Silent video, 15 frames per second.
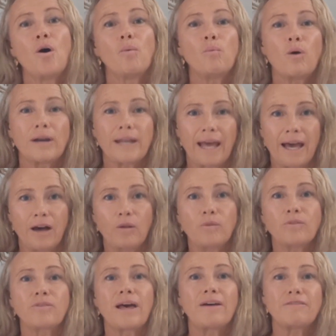what health
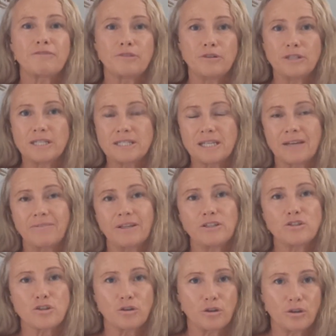that food is giving
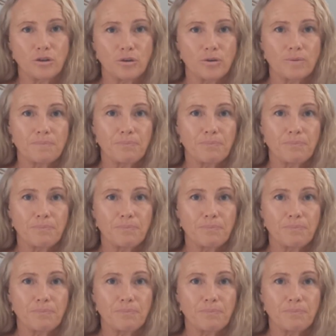to you.